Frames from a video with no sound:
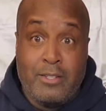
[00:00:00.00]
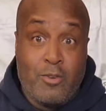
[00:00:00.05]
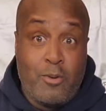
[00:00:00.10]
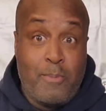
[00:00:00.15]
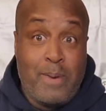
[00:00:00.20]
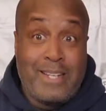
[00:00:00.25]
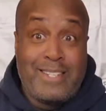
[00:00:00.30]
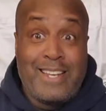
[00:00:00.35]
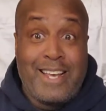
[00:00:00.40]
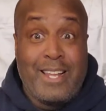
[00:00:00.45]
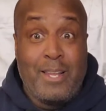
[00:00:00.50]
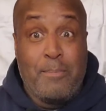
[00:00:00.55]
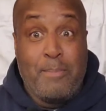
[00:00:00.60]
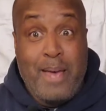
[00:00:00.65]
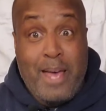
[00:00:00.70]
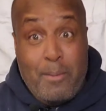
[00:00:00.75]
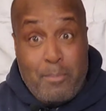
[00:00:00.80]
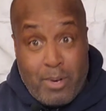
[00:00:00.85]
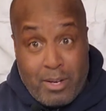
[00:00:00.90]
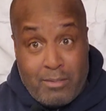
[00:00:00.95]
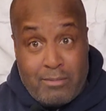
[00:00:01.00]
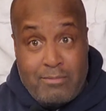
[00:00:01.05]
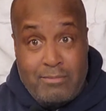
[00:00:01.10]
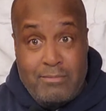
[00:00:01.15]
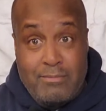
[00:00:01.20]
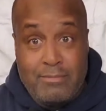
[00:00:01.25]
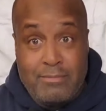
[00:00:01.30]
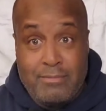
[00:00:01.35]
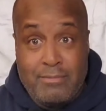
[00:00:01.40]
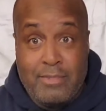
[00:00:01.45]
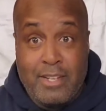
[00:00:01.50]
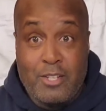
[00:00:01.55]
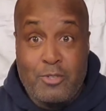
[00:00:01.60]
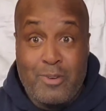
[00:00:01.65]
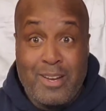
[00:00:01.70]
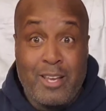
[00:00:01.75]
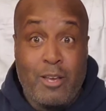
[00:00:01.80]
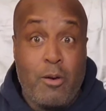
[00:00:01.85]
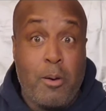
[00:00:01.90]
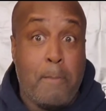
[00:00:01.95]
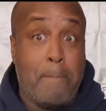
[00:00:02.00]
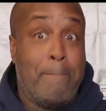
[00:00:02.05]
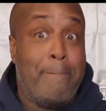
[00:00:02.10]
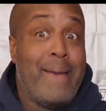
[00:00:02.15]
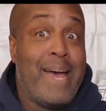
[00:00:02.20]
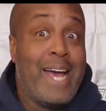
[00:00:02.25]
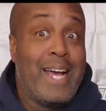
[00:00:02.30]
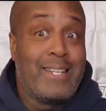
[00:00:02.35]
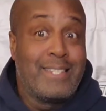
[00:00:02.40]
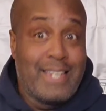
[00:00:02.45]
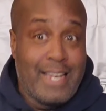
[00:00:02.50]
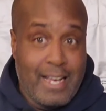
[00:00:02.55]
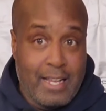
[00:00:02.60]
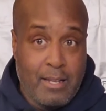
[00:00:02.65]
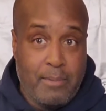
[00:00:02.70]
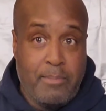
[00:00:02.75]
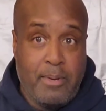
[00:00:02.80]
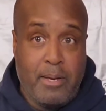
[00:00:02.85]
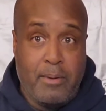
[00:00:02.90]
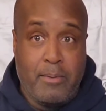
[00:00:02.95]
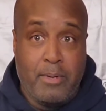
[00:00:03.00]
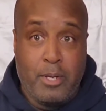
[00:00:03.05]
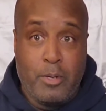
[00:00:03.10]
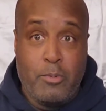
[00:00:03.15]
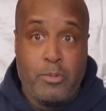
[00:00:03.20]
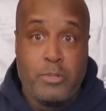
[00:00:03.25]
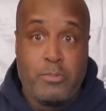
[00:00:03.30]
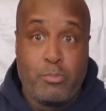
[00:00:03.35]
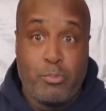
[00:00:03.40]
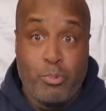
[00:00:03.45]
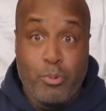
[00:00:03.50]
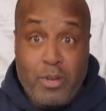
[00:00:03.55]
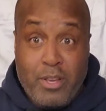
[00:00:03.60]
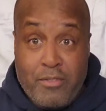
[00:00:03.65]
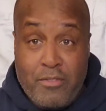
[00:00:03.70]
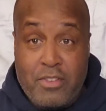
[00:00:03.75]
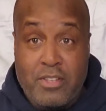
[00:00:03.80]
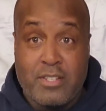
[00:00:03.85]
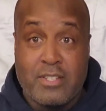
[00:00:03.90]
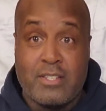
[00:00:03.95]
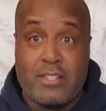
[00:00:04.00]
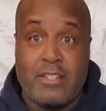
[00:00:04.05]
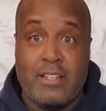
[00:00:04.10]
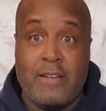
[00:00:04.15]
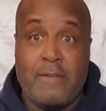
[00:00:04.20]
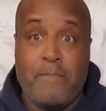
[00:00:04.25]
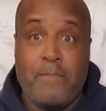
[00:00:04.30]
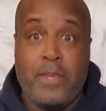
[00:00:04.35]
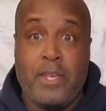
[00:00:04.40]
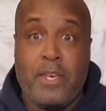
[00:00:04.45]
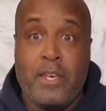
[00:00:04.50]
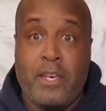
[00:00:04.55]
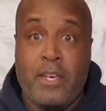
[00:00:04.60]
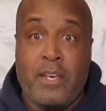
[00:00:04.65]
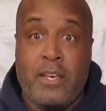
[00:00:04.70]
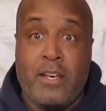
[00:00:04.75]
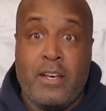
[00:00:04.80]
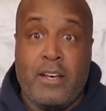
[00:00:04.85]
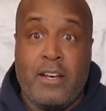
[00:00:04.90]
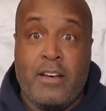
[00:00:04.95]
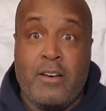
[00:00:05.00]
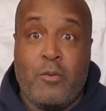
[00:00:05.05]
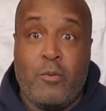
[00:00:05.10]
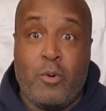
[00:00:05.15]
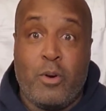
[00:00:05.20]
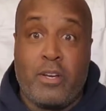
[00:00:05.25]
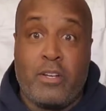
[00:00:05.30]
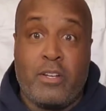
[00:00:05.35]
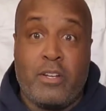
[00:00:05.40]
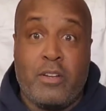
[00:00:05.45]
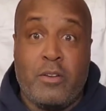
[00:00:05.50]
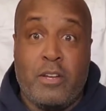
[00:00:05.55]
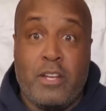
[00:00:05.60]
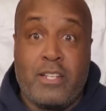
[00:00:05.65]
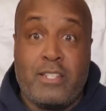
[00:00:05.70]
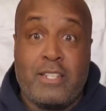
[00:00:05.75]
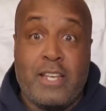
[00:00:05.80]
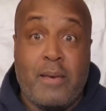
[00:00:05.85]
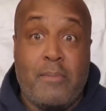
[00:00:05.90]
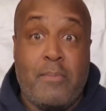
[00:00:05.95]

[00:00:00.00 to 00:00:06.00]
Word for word: is going back to Alabama. That's right, going back to Alabama. He was previously uh, working under Nick